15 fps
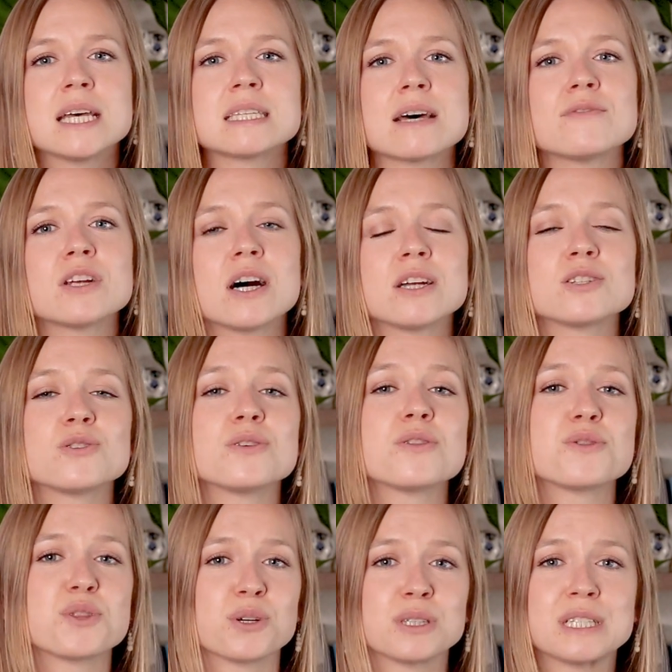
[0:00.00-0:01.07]
seven
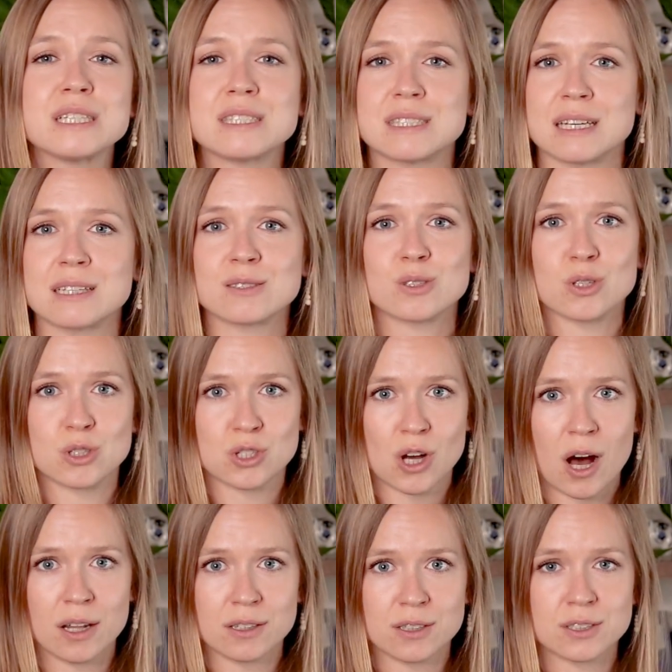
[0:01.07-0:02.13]
hundred thirty-six
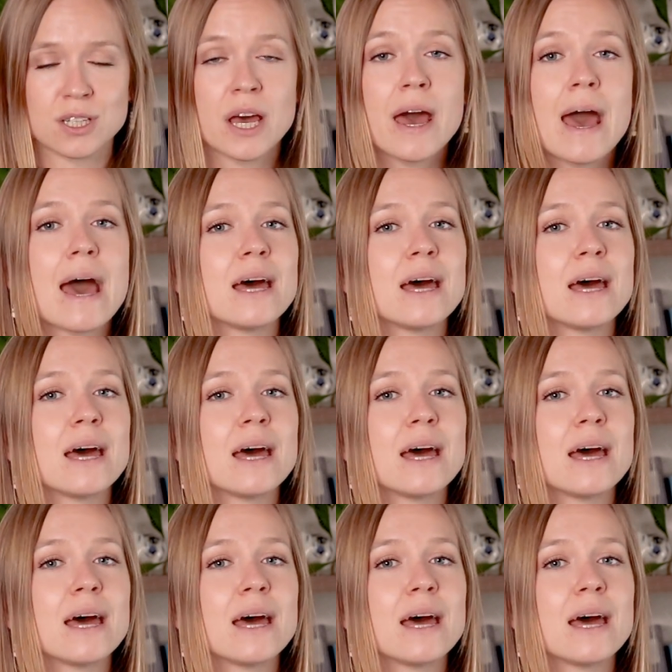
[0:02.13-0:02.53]
dollars,